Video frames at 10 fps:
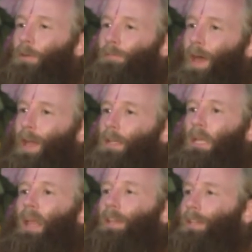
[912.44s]
of that?
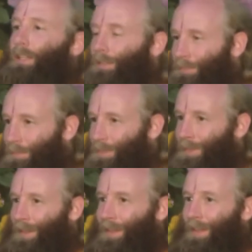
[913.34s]
Nothing.
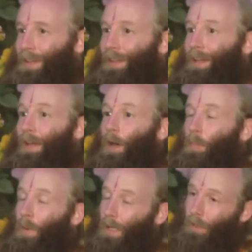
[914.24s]

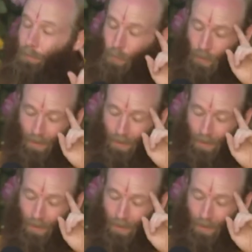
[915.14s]
But if you're